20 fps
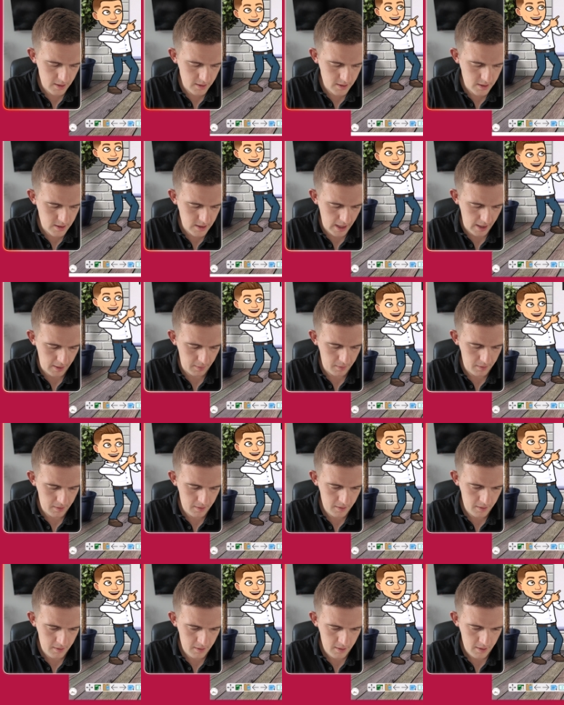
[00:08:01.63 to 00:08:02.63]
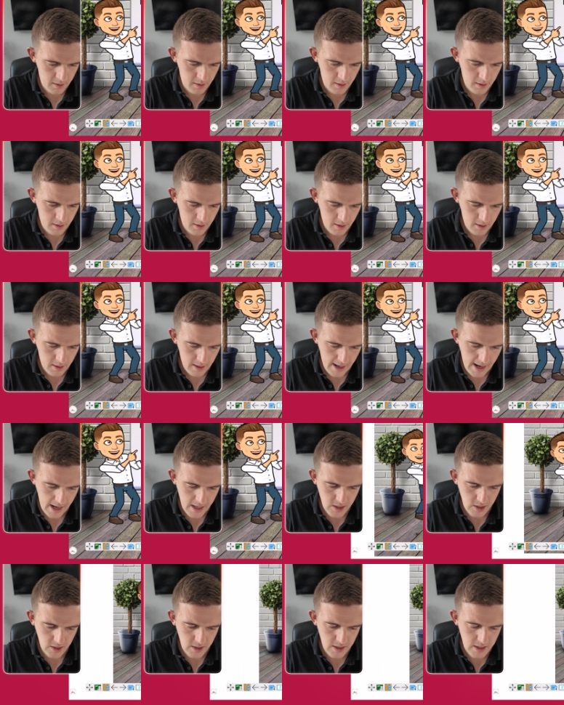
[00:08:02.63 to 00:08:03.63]
So,
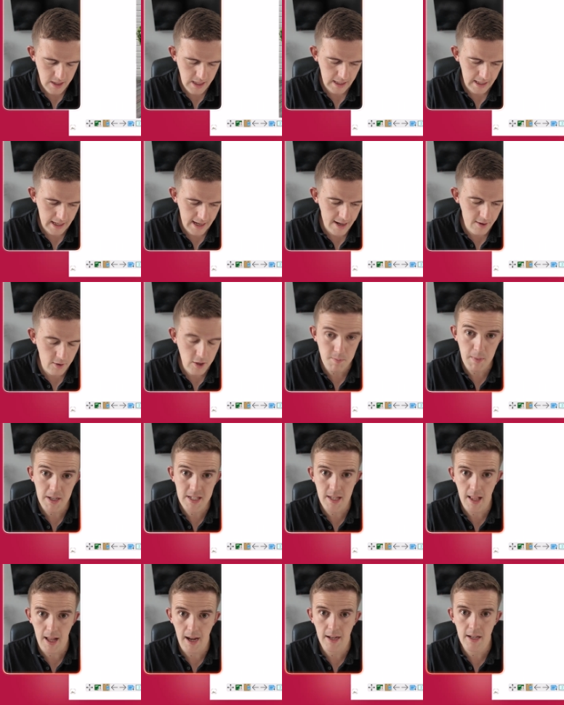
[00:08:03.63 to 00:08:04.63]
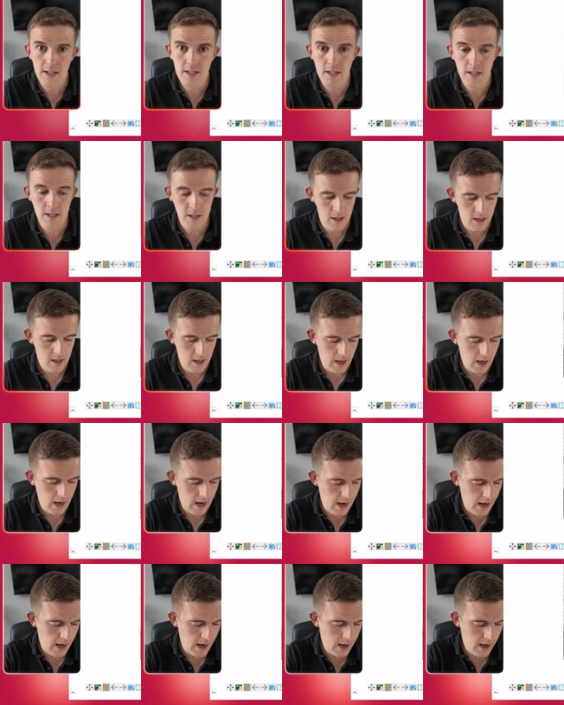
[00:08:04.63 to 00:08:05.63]
as you can see, here is my slide.
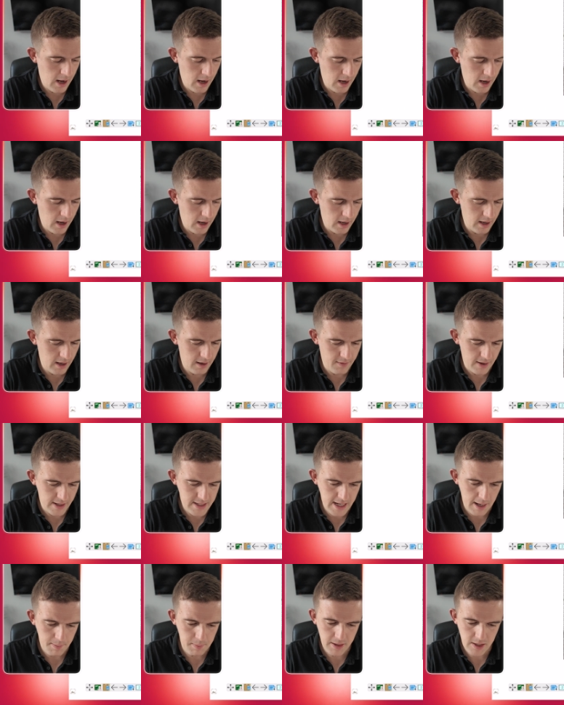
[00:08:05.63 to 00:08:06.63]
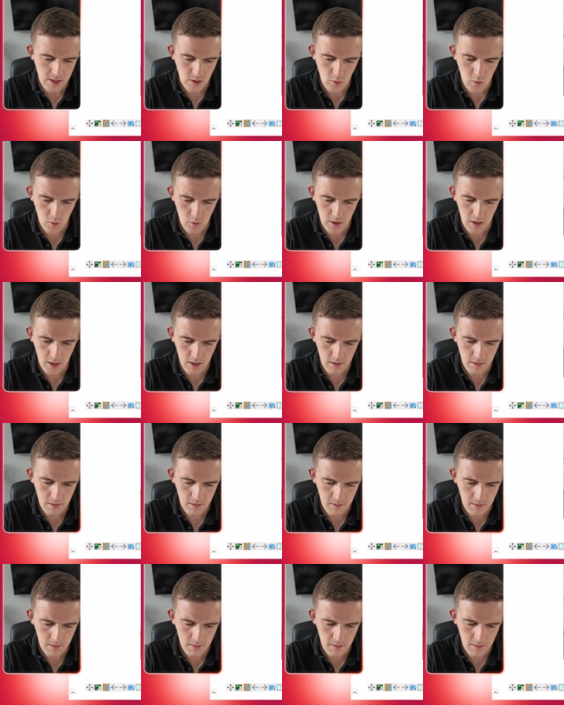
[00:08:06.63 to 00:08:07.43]
Uh, if I tap in this corner,